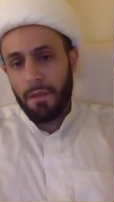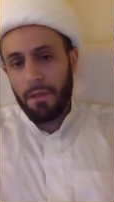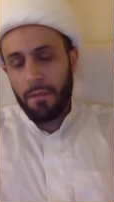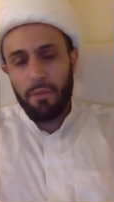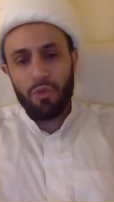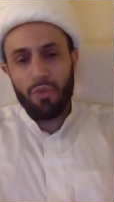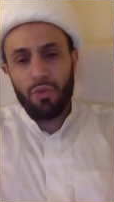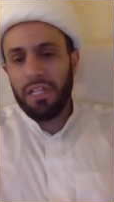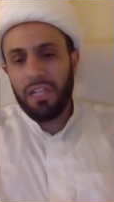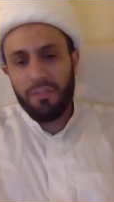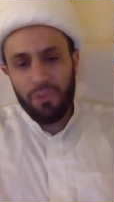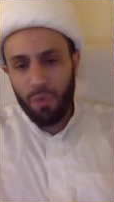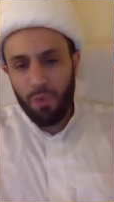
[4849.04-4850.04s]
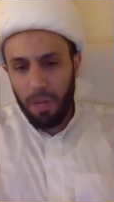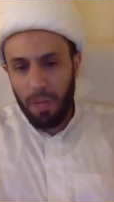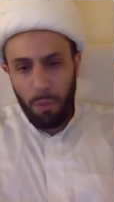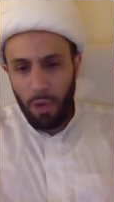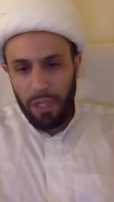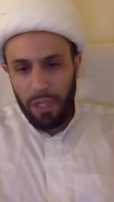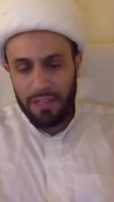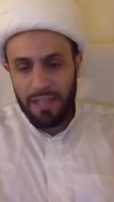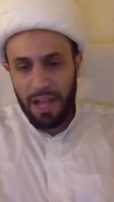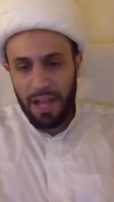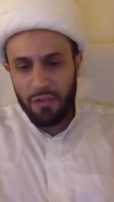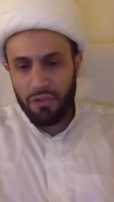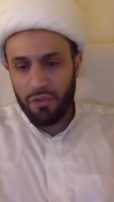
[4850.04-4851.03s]
But really, if you want to boil it
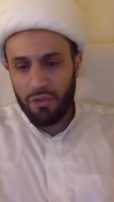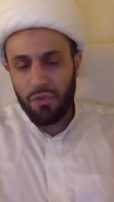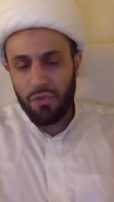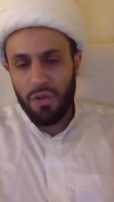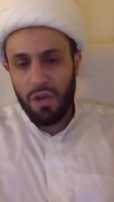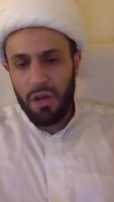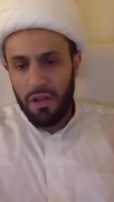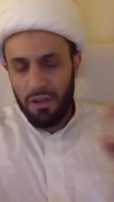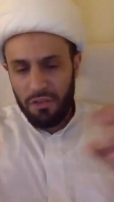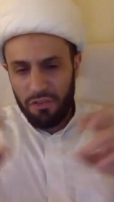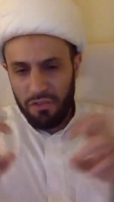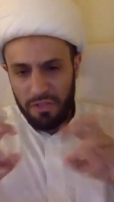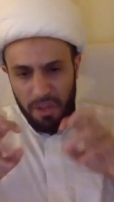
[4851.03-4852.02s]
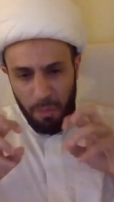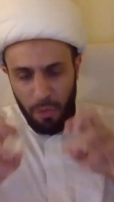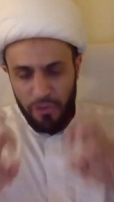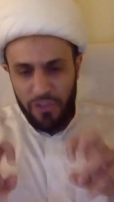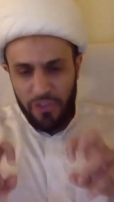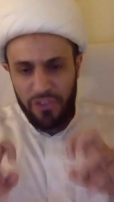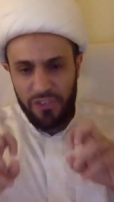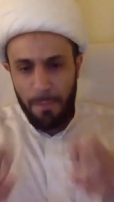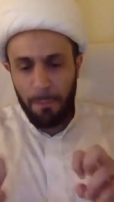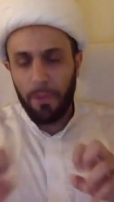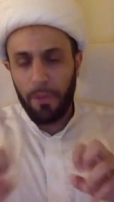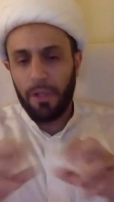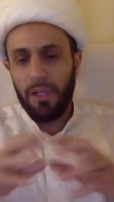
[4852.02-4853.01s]
down to the most
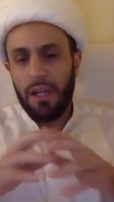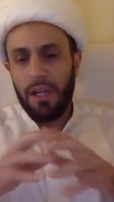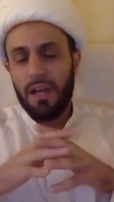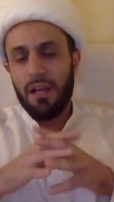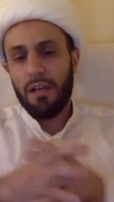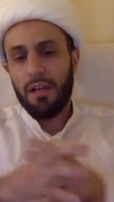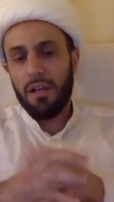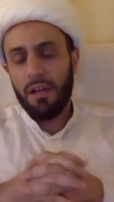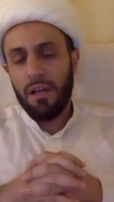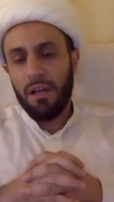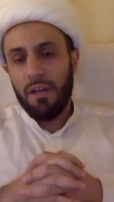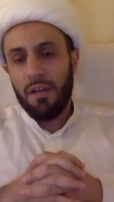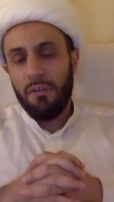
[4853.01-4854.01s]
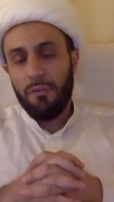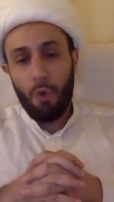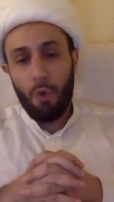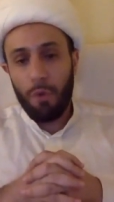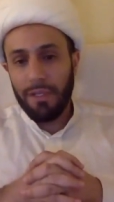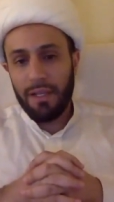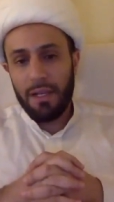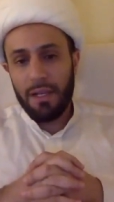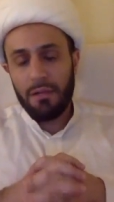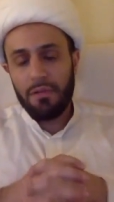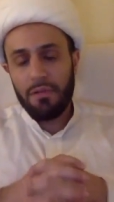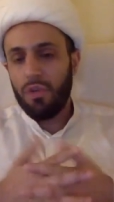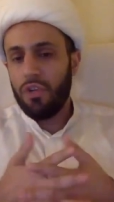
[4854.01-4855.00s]
simple
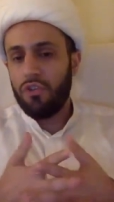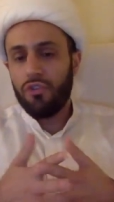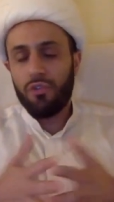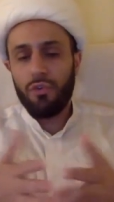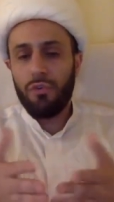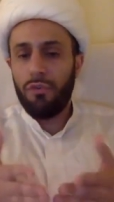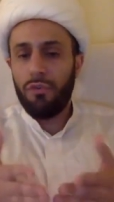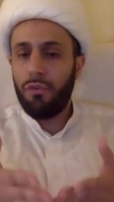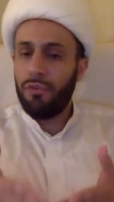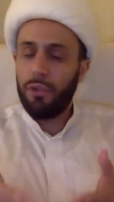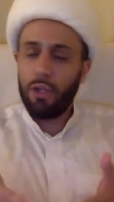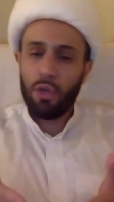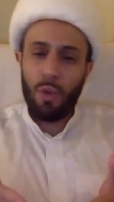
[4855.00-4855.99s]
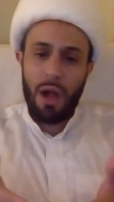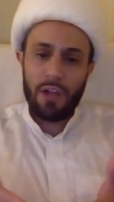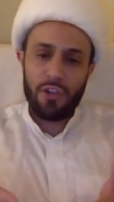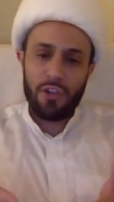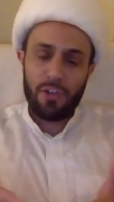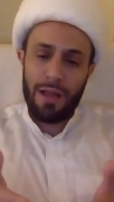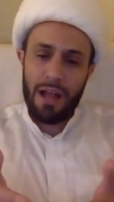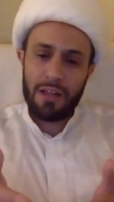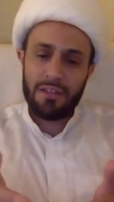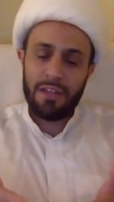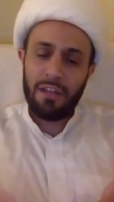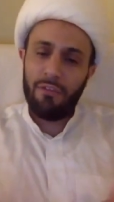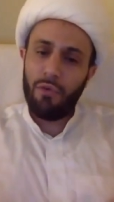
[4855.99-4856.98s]
formula, is to fulfill your
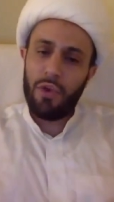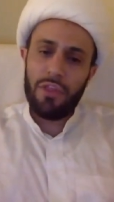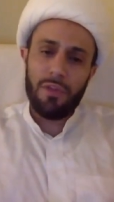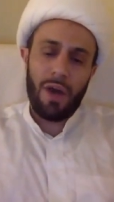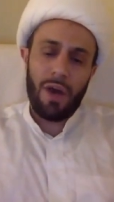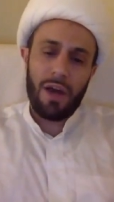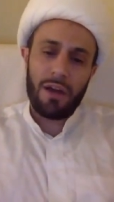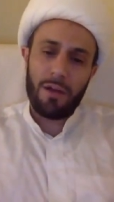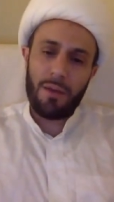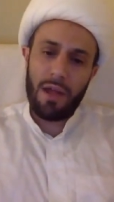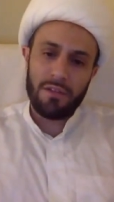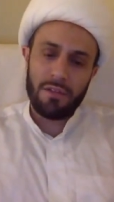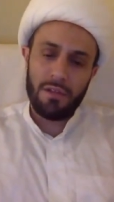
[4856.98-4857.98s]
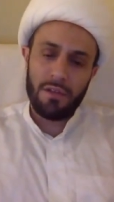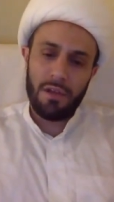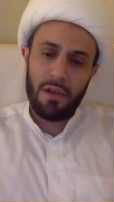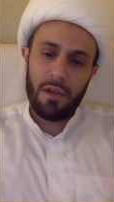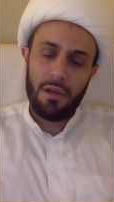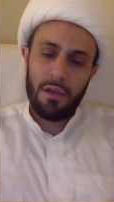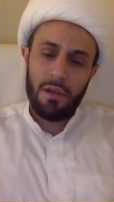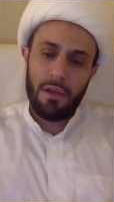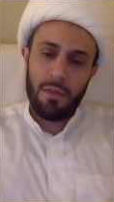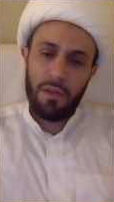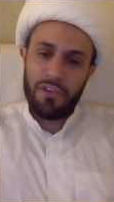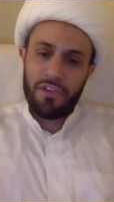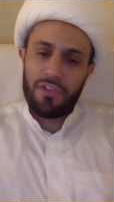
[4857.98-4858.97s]
wajibat and avoid the muharramat,
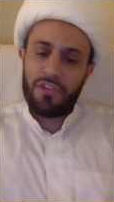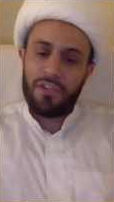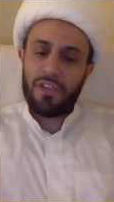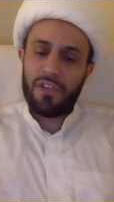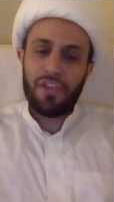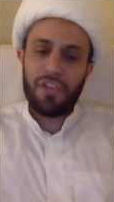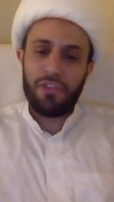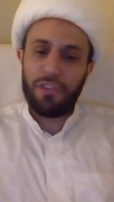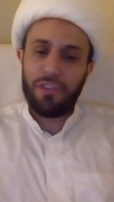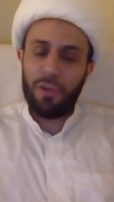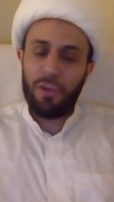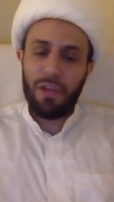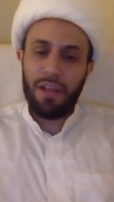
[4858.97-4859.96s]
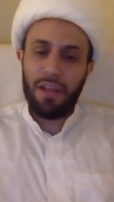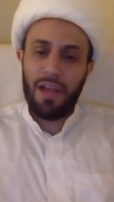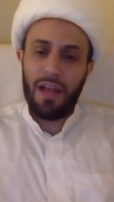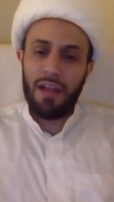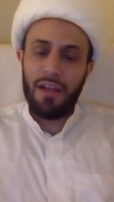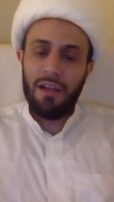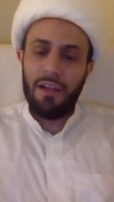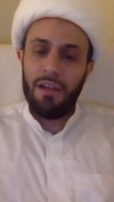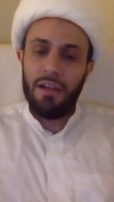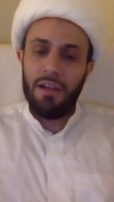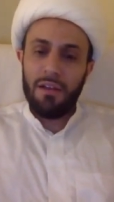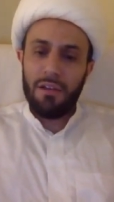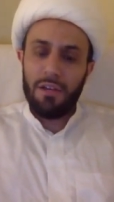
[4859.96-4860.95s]
because this is essentially what Allah,
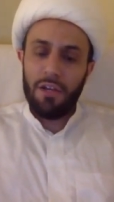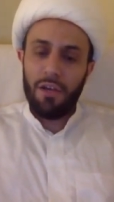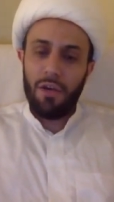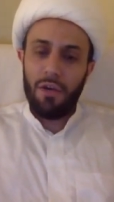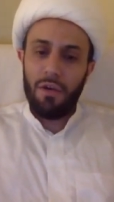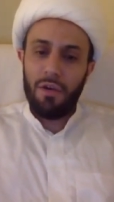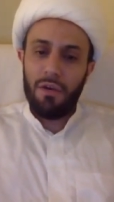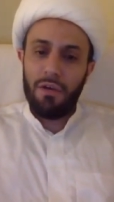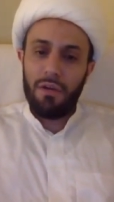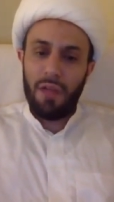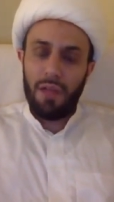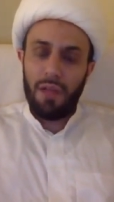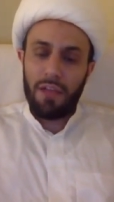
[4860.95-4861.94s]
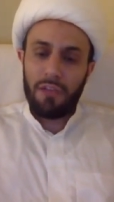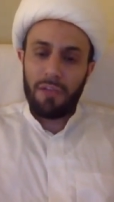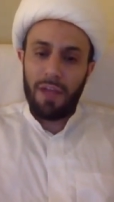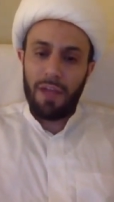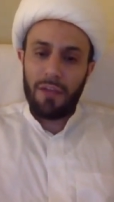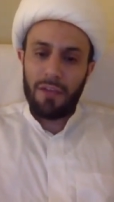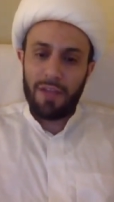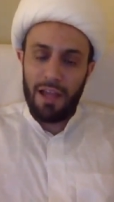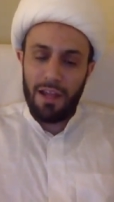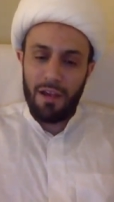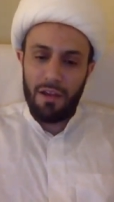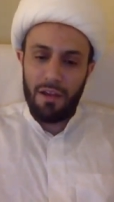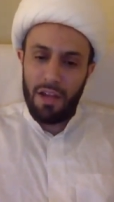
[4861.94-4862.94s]
Allah subhanahu wa
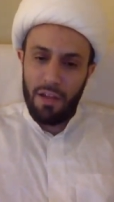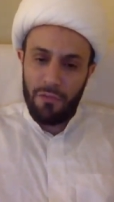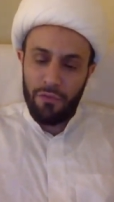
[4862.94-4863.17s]
ta'ala, if